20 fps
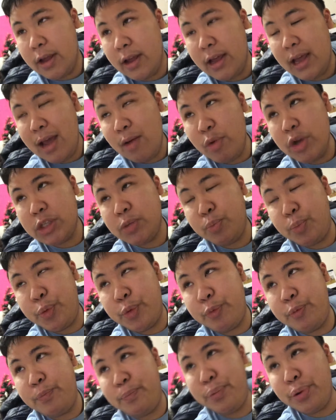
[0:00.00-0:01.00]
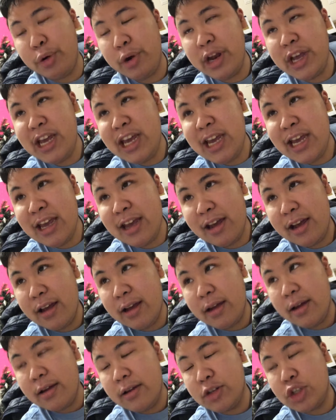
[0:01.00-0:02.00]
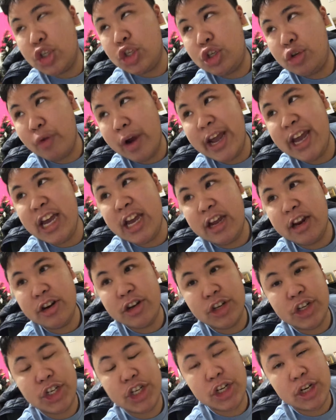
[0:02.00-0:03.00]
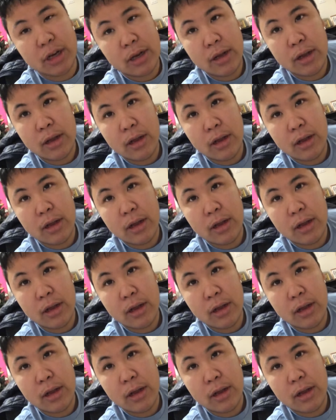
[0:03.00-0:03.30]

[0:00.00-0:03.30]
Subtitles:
It was pretty strange